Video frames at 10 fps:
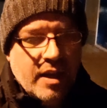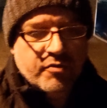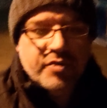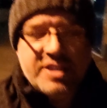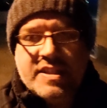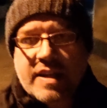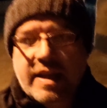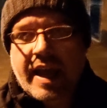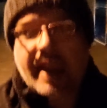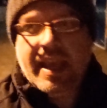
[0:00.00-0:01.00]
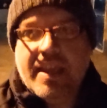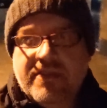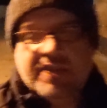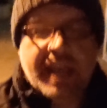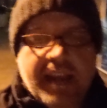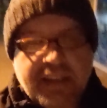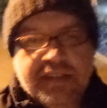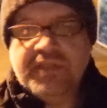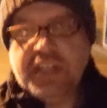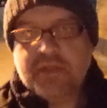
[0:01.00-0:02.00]
Now, I've already done a
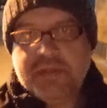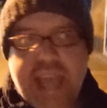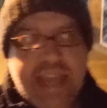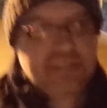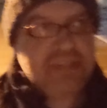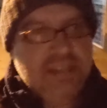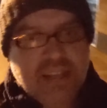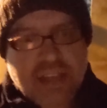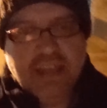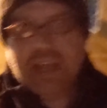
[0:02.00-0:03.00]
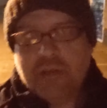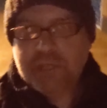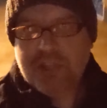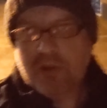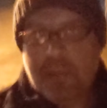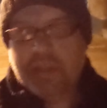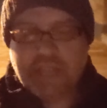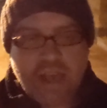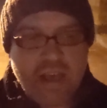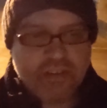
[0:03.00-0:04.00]
daylight video test, and that will be shown up on the
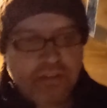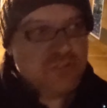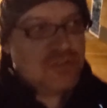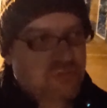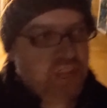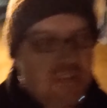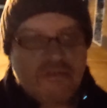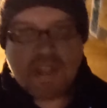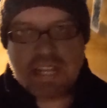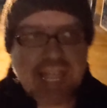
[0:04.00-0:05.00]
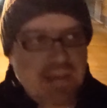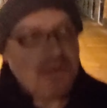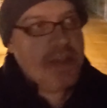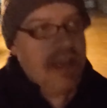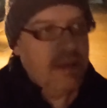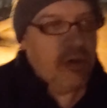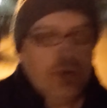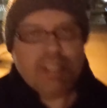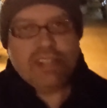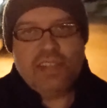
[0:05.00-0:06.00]
card on screen right now. But I
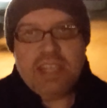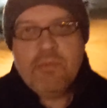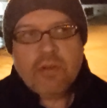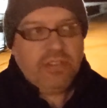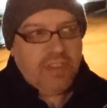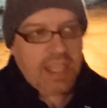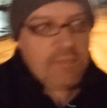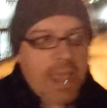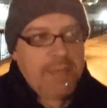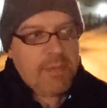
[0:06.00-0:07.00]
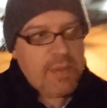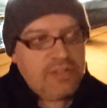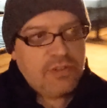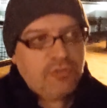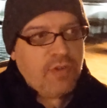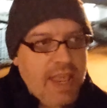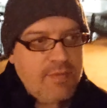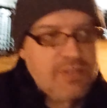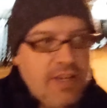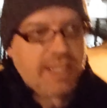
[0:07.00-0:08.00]
wanted to see what the baby Pixel three A
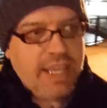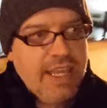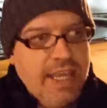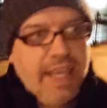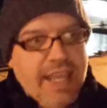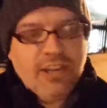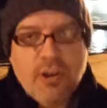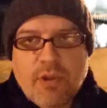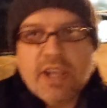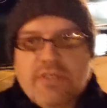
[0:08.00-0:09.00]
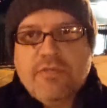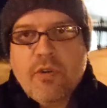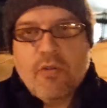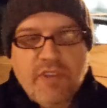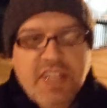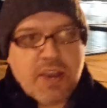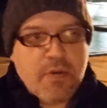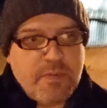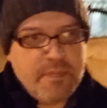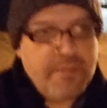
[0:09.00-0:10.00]
was like in low light for
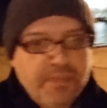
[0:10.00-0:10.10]
video.